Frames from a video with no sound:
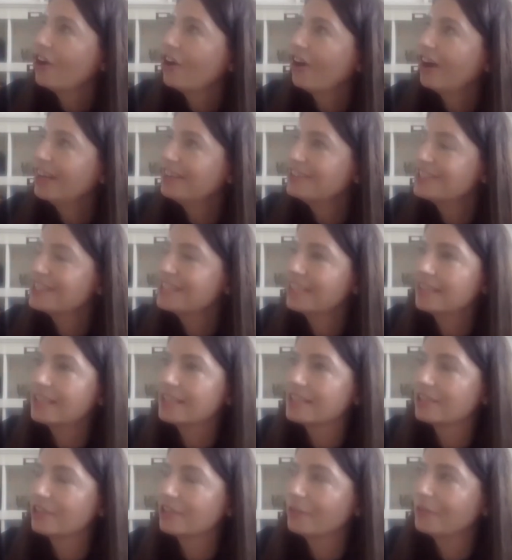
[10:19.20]
I just think
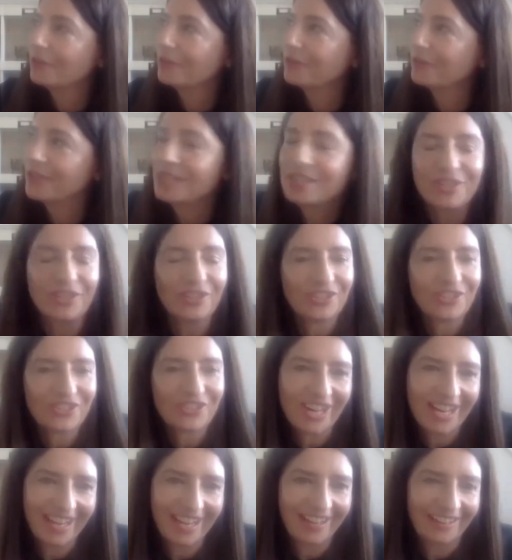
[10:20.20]
there's a lot more research
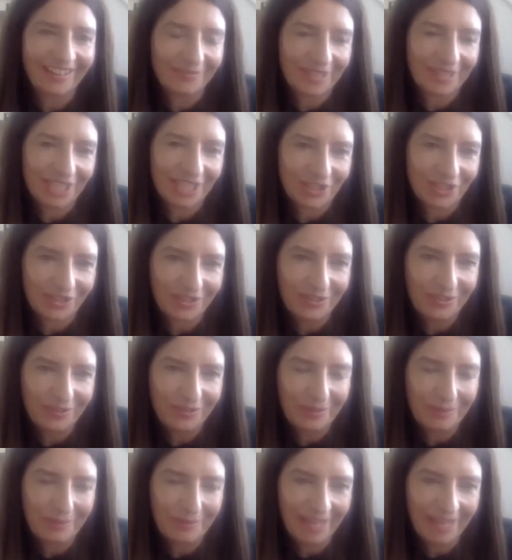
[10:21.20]
now. We know
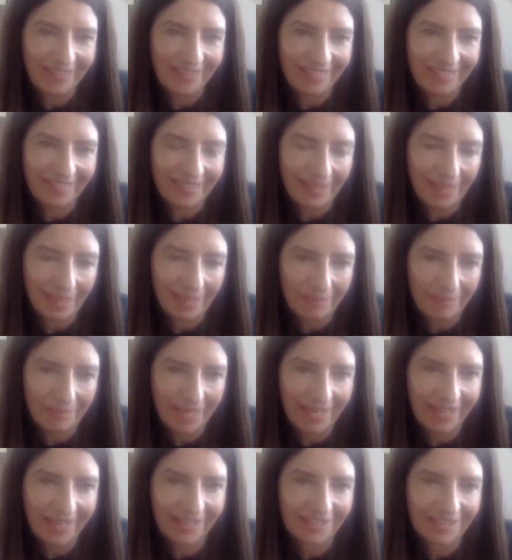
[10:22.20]
about the
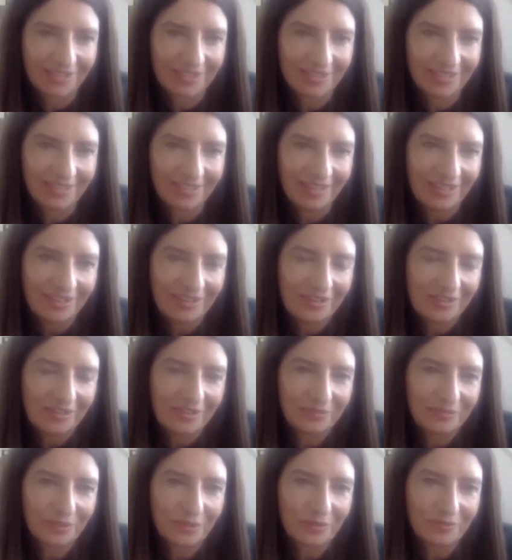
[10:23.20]
impact
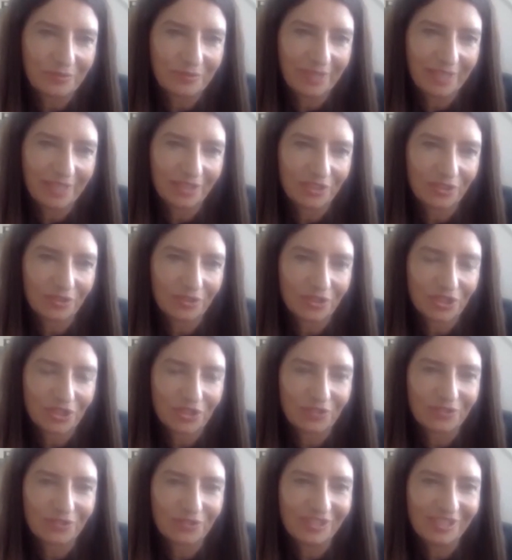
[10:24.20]
of conflict on
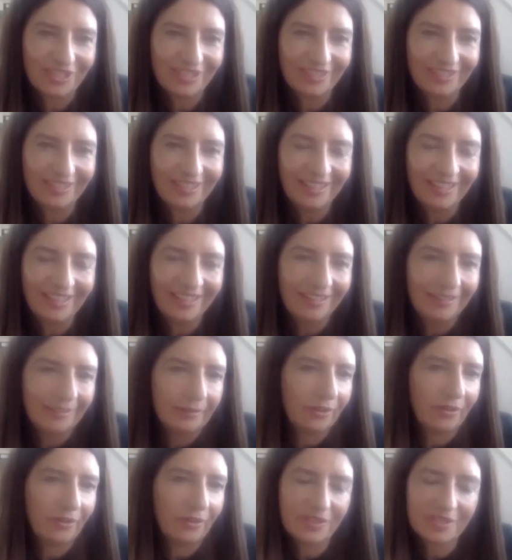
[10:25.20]
children, and
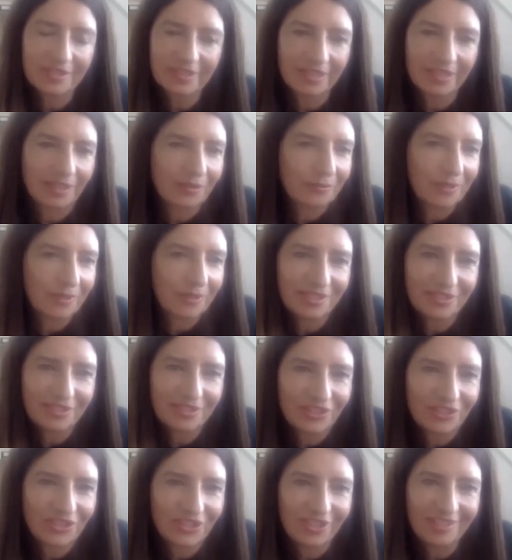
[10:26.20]
obviously the
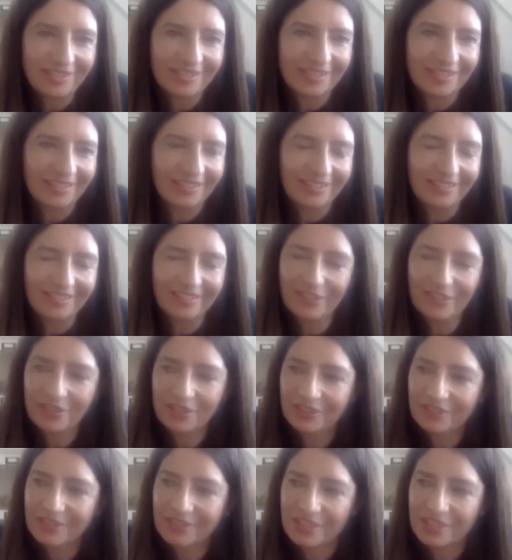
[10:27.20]
research is that, you
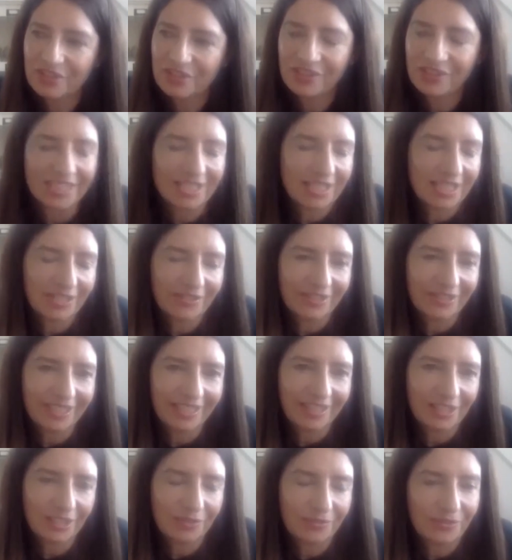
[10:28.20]
know, it's not necessarily
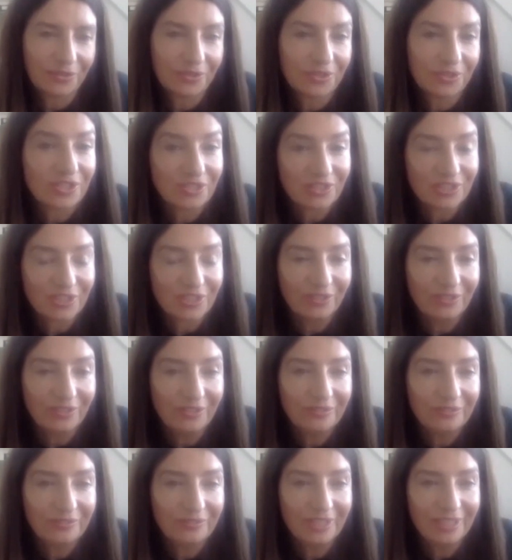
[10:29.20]
the divorce itself,
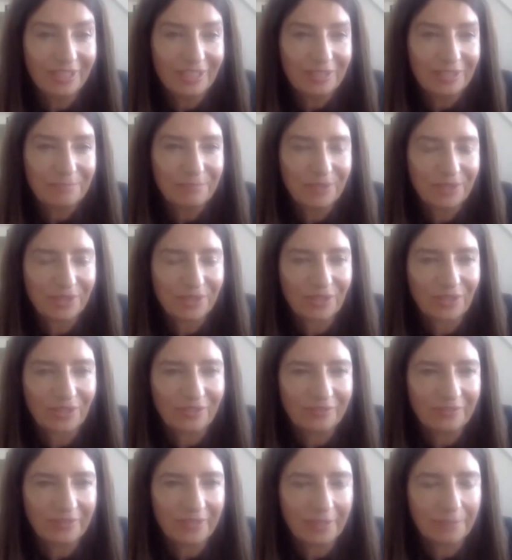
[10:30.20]
but the
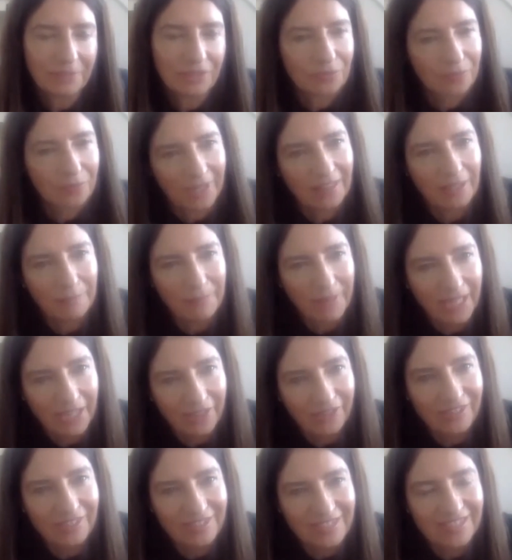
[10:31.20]
conflict between the
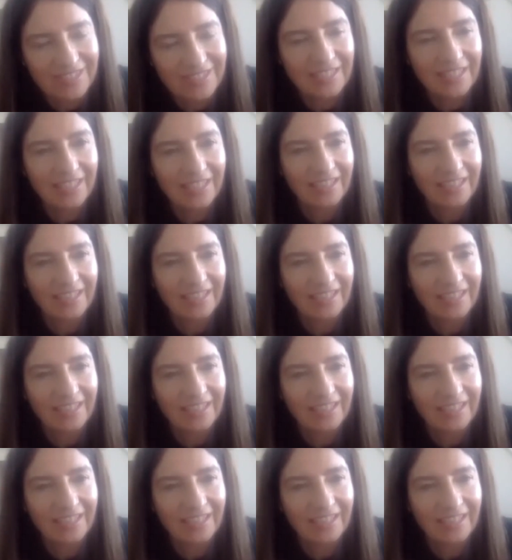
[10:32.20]
parents